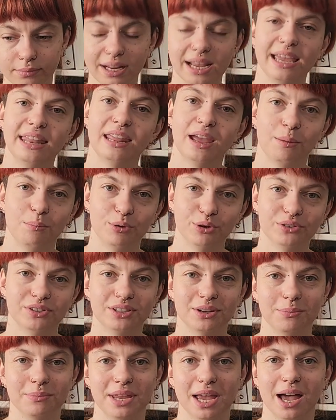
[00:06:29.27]
And I bought
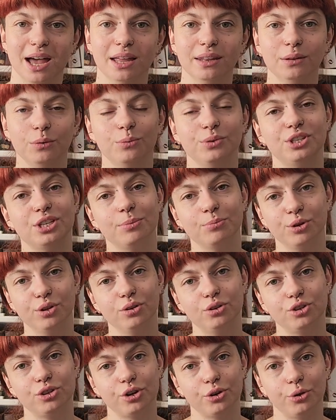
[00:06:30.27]
some yarn, which I'm going
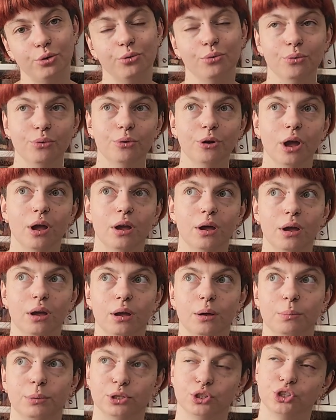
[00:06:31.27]
to show you.
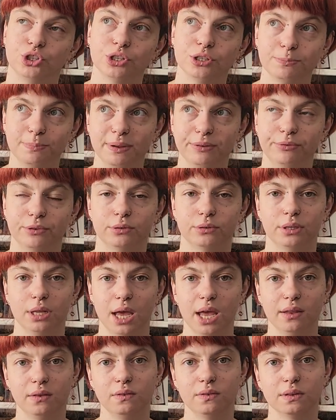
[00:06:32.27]
But just before
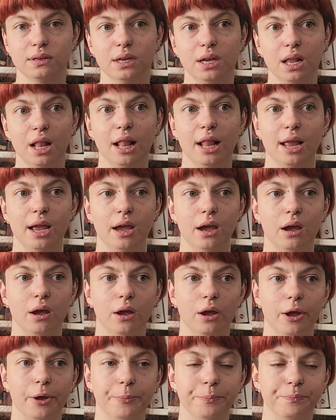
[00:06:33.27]
that,
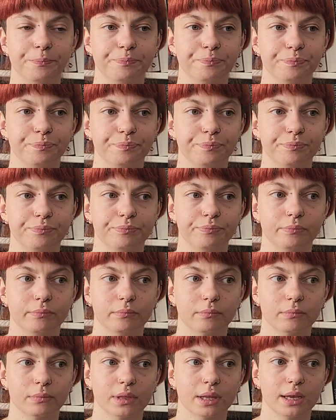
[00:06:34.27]

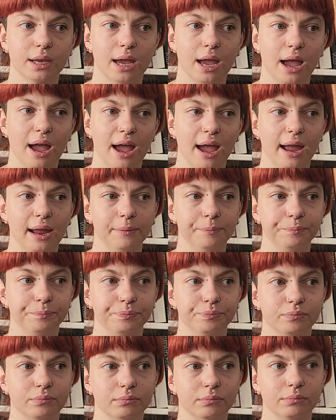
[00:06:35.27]
I
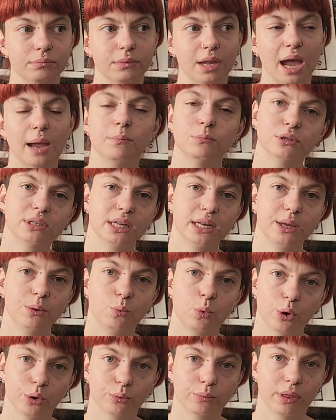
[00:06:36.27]
mostly
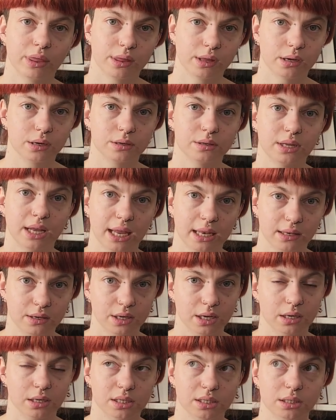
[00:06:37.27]
work with second-hand
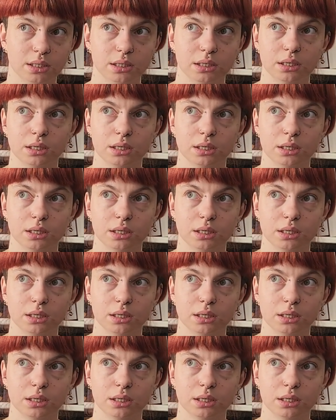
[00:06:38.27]
yarn.